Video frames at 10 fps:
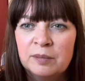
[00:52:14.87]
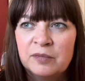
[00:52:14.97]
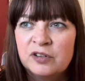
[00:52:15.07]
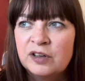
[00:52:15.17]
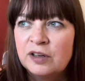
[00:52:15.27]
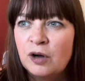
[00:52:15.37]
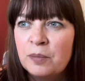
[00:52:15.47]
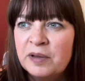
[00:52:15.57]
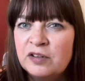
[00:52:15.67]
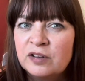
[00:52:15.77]
she
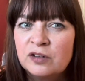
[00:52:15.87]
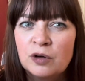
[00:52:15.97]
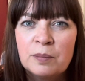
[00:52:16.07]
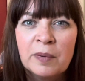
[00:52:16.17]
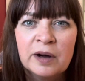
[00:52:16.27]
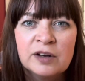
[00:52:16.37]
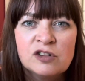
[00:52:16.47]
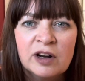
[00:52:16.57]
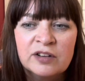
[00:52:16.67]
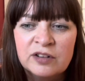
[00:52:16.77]
commented on my
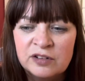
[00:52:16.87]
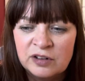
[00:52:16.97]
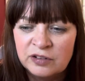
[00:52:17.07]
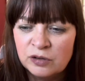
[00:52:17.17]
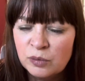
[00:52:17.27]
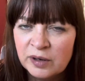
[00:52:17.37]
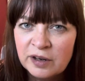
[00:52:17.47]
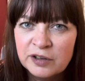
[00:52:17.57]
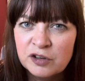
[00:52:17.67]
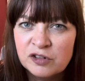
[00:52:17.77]
dress, and she said, "Oh, I
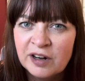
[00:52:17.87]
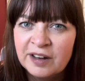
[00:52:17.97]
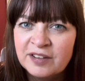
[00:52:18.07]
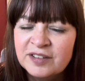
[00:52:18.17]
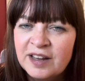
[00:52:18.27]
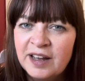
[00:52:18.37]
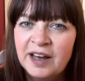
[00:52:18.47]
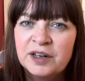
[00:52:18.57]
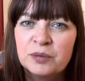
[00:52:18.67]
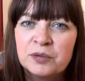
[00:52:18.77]
like your dress,"
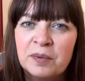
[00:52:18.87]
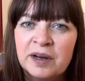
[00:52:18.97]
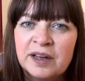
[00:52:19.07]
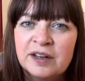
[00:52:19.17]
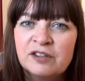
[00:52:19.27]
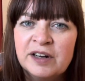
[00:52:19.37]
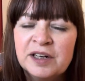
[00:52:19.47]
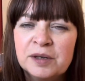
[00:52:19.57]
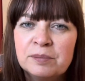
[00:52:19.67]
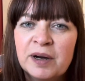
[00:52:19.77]
and it was my
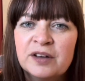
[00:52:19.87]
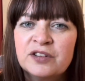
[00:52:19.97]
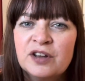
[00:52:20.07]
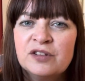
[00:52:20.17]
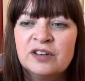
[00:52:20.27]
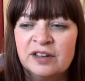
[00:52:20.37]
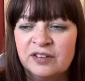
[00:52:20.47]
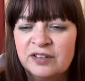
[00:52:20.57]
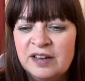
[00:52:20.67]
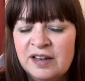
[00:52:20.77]
green
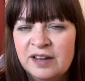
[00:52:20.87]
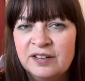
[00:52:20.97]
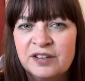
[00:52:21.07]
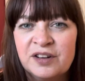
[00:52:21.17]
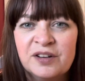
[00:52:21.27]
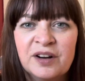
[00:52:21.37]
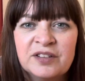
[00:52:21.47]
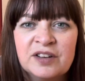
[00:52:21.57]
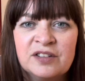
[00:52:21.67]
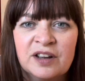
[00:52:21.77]
myosotis. So I
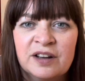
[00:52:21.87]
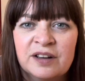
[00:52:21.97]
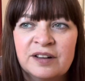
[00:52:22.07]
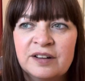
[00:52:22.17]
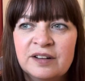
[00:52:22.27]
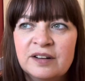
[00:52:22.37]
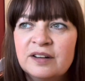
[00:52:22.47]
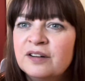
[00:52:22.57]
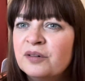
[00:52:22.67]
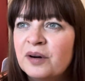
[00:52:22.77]
said to her,
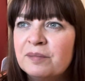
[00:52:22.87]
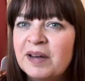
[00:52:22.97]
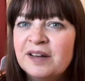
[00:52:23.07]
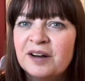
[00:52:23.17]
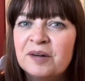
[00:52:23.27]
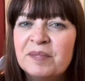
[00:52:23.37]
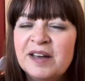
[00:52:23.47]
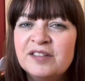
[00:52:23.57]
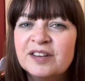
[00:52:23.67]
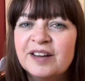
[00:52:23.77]
"Oh, I
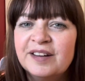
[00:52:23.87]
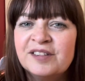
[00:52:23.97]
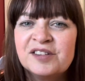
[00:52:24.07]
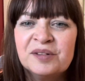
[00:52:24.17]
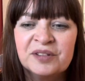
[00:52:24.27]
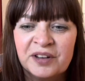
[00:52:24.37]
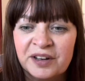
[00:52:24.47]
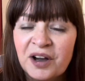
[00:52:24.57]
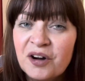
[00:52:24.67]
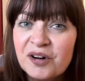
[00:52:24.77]
made it," and she was
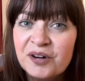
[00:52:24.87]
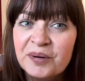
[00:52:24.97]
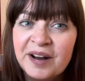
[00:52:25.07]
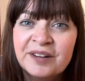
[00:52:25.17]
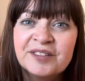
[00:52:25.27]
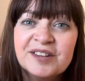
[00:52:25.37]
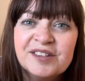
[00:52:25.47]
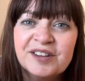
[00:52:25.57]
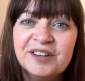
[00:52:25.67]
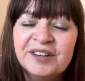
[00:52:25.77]
like, "Oh wow, did
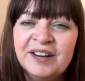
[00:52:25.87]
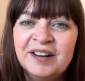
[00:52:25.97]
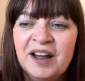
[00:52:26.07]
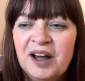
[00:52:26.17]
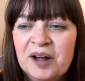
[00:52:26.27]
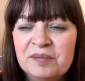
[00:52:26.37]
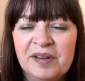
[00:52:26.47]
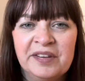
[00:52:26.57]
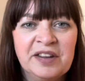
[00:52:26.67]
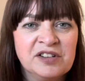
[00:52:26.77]
you?" And
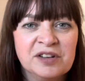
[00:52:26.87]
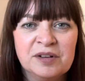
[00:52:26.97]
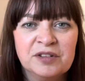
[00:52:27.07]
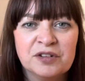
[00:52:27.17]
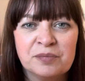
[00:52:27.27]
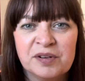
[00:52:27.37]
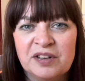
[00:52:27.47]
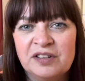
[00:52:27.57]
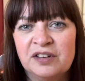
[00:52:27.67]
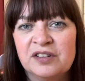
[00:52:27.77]
then she sort of
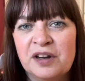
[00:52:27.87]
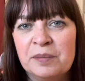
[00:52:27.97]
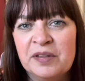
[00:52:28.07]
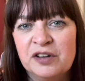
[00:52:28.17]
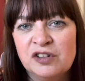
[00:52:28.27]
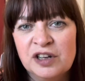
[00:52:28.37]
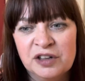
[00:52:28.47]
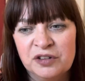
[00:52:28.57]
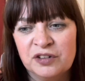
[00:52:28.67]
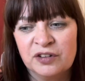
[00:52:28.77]
proceeded to tell me that she
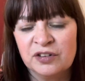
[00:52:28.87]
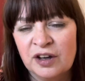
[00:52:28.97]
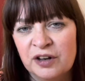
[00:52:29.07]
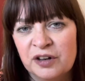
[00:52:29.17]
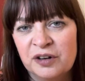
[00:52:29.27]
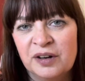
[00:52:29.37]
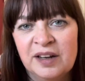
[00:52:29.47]
used to sew,